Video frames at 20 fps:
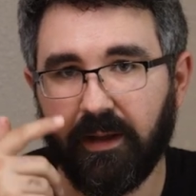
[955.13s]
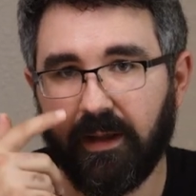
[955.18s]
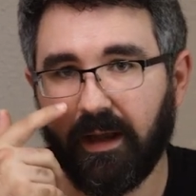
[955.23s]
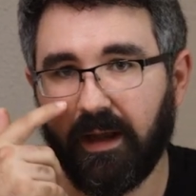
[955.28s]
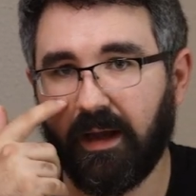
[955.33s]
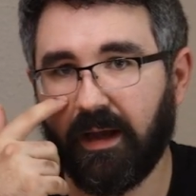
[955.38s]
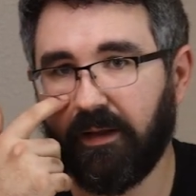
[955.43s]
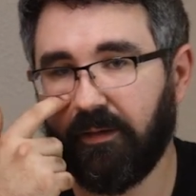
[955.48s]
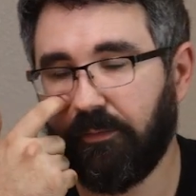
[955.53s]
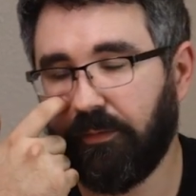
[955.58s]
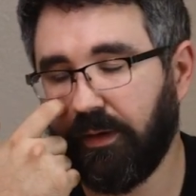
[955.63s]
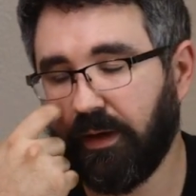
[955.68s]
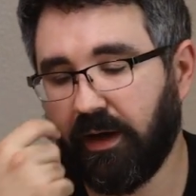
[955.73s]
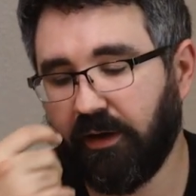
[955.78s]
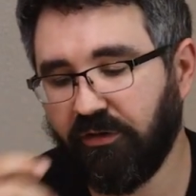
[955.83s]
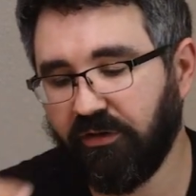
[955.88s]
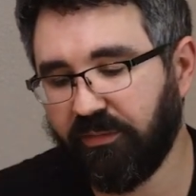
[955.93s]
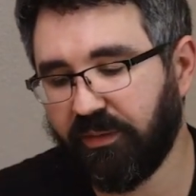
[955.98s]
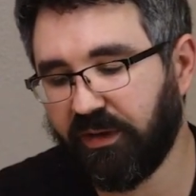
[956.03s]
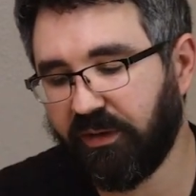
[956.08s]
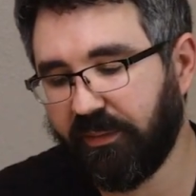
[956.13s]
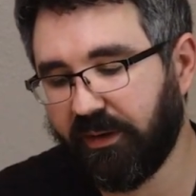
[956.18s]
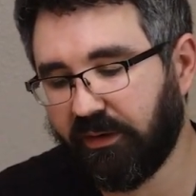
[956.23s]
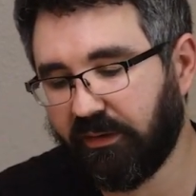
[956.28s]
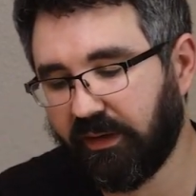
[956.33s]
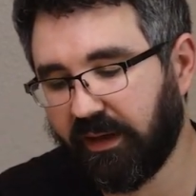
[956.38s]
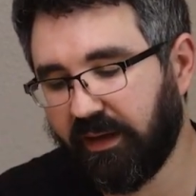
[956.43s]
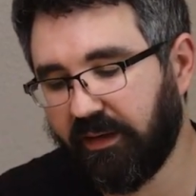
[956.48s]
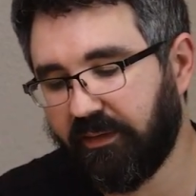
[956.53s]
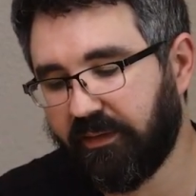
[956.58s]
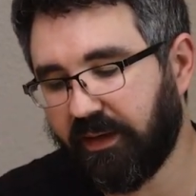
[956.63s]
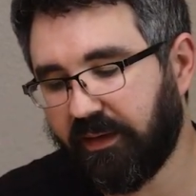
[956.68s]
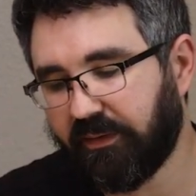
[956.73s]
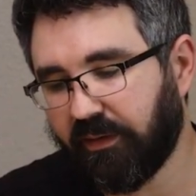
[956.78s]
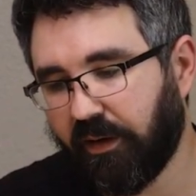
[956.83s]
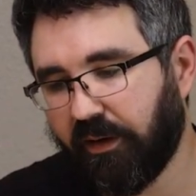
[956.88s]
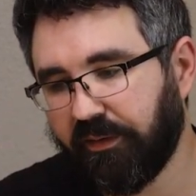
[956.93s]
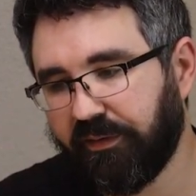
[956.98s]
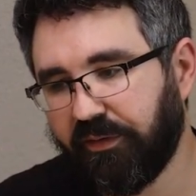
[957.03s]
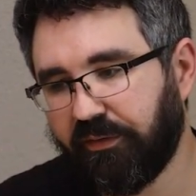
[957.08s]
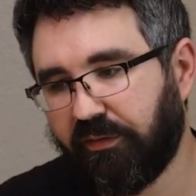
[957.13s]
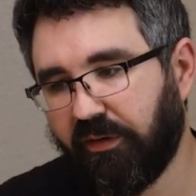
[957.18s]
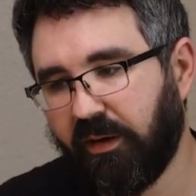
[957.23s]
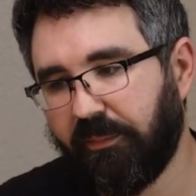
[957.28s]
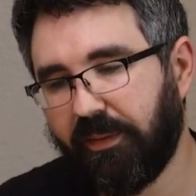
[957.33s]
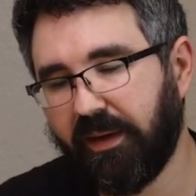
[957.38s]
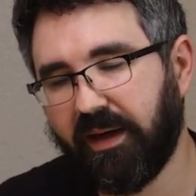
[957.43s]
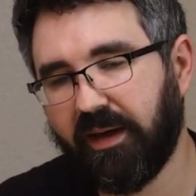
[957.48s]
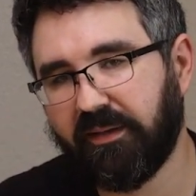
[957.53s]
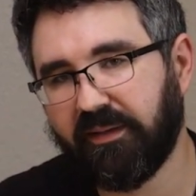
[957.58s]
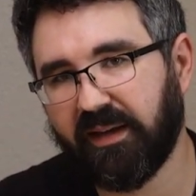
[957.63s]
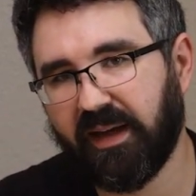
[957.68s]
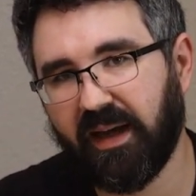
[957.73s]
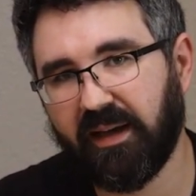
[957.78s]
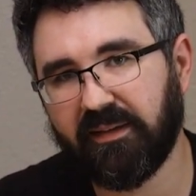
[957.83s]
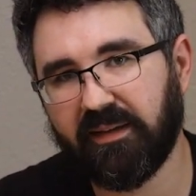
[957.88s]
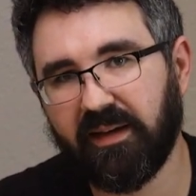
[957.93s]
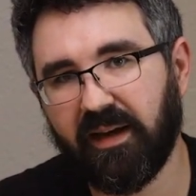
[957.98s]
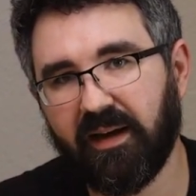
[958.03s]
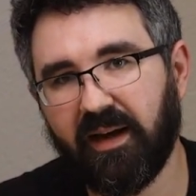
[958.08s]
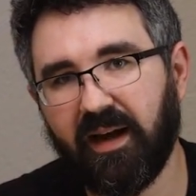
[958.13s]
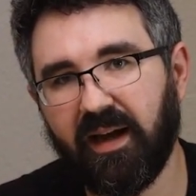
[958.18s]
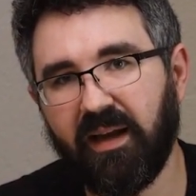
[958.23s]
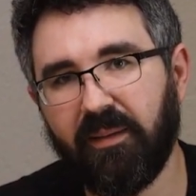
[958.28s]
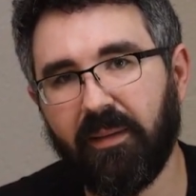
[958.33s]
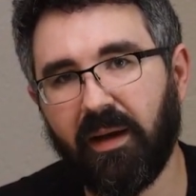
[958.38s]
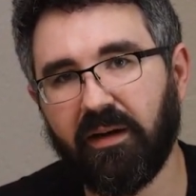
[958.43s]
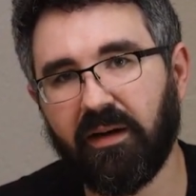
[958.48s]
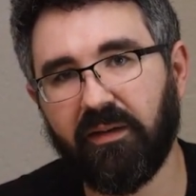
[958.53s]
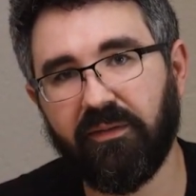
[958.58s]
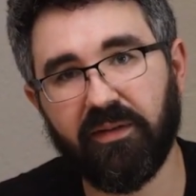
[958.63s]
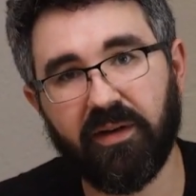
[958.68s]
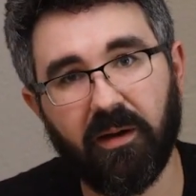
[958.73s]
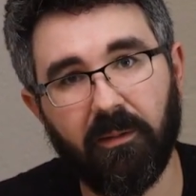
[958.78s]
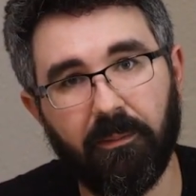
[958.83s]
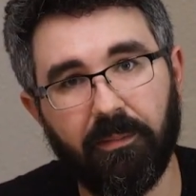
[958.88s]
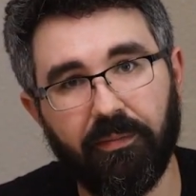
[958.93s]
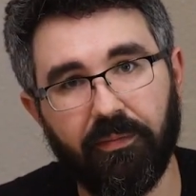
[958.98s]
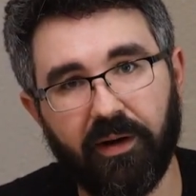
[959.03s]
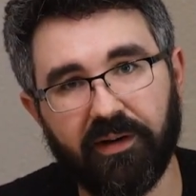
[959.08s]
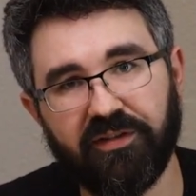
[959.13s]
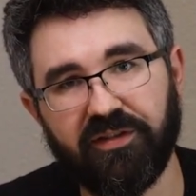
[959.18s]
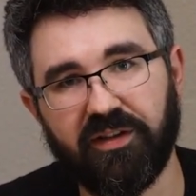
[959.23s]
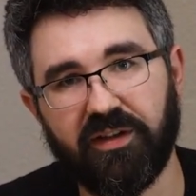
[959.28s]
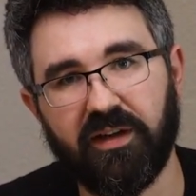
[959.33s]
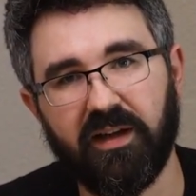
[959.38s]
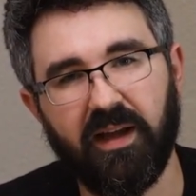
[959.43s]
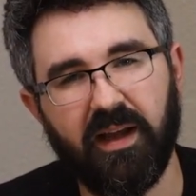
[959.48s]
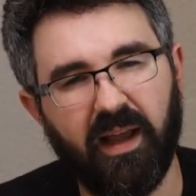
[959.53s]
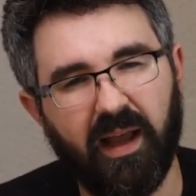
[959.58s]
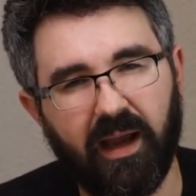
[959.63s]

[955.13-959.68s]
The 100 millimeter lens is also great because it has a high amount of compression.